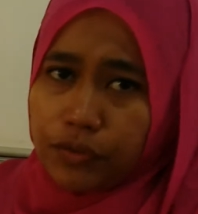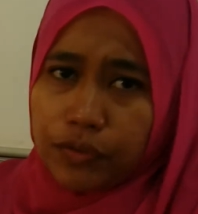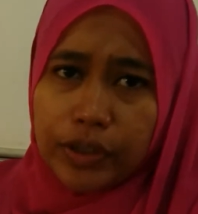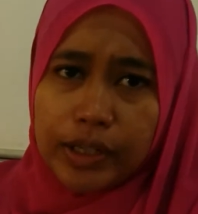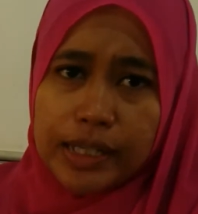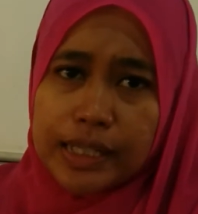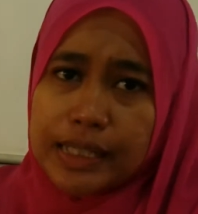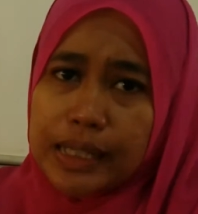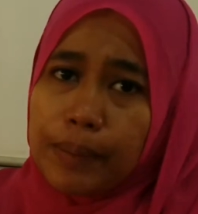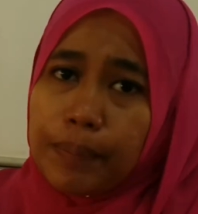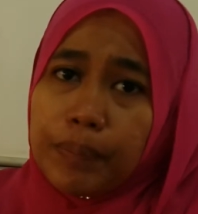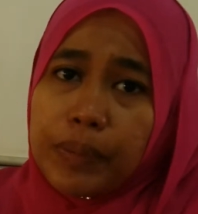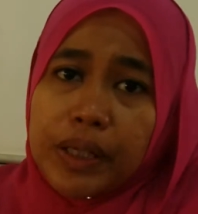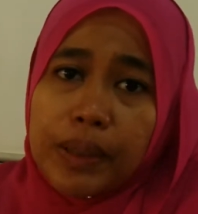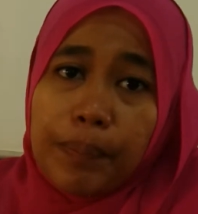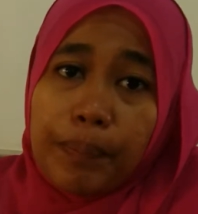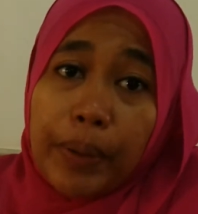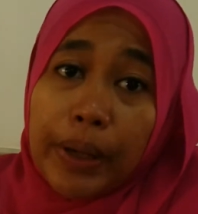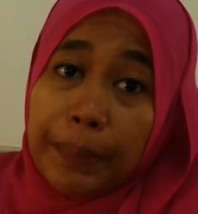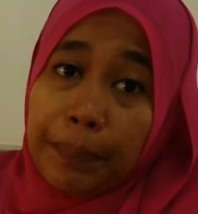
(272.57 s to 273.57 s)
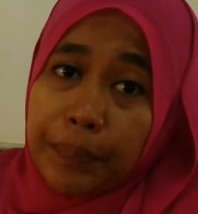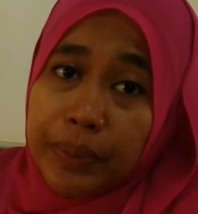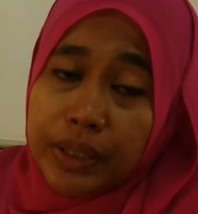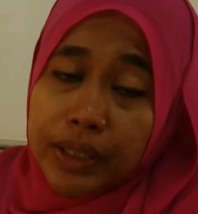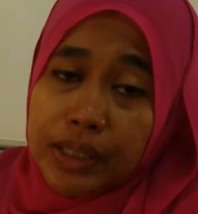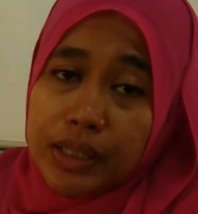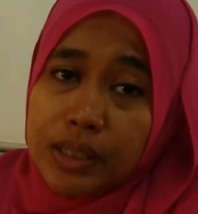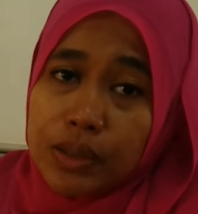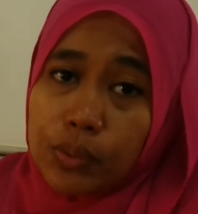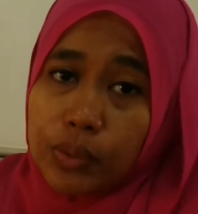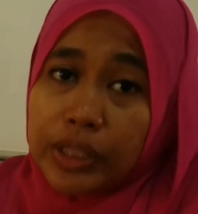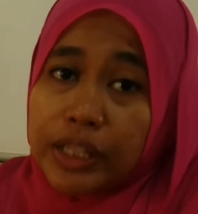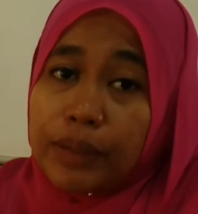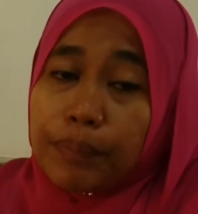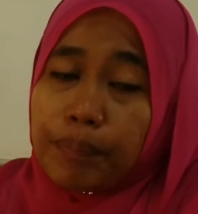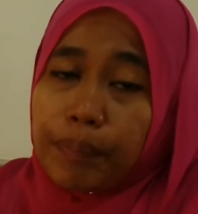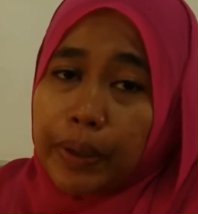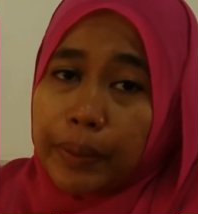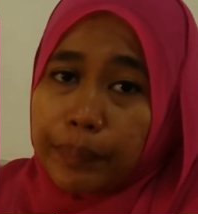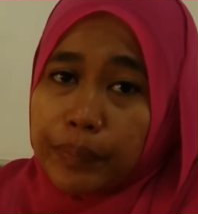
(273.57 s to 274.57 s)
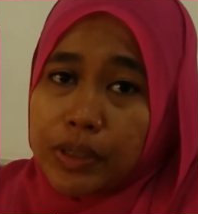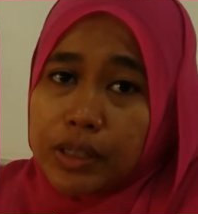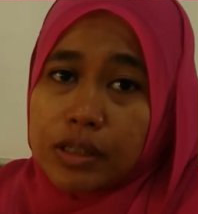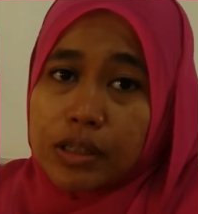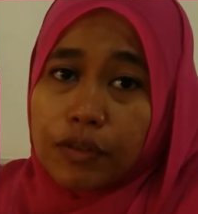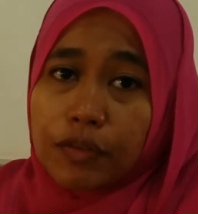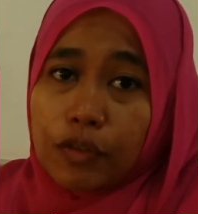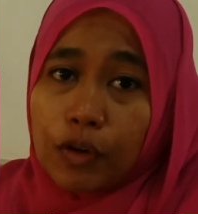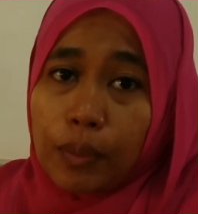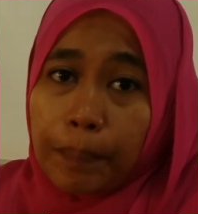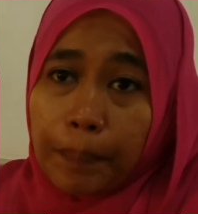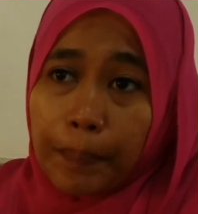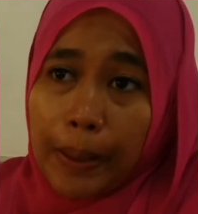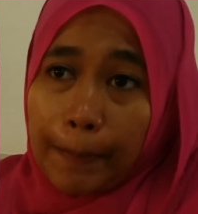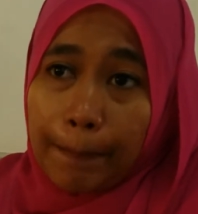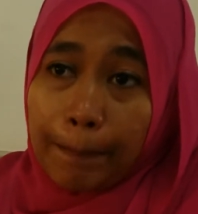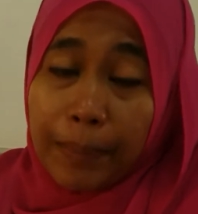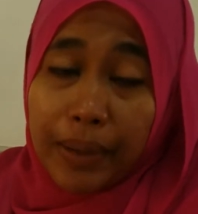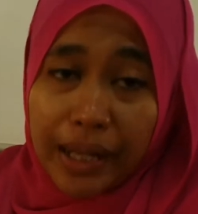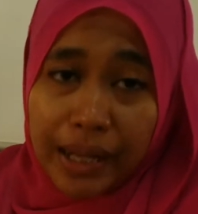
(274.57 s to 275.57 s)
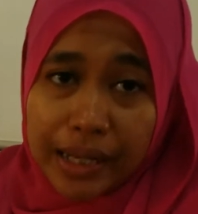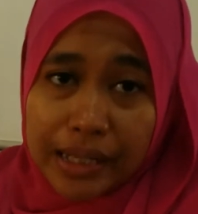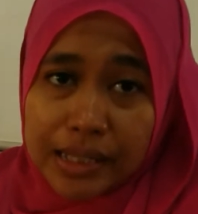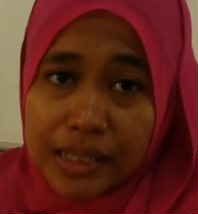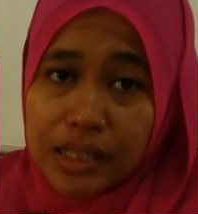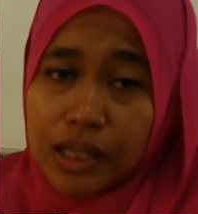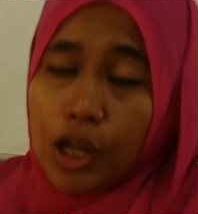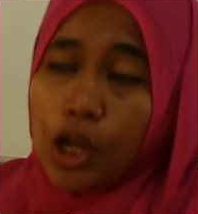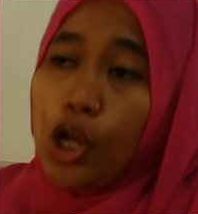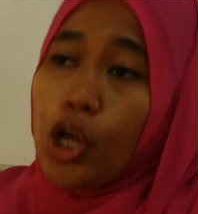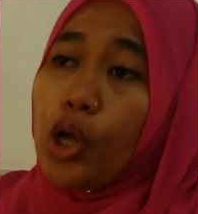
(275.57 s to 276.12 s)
For example, peppers, we need peppers from plants.